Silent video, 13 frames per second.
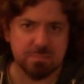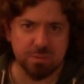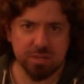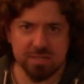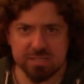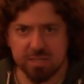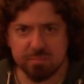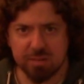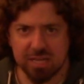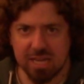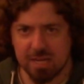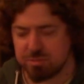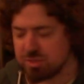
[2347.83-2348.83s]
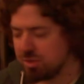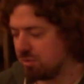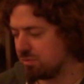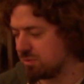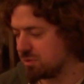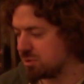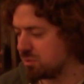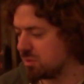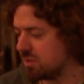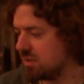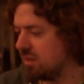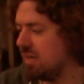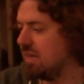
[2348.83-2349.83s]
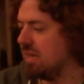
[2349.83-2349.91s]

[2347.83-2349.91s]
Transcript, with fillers: place on my game shelf for sure.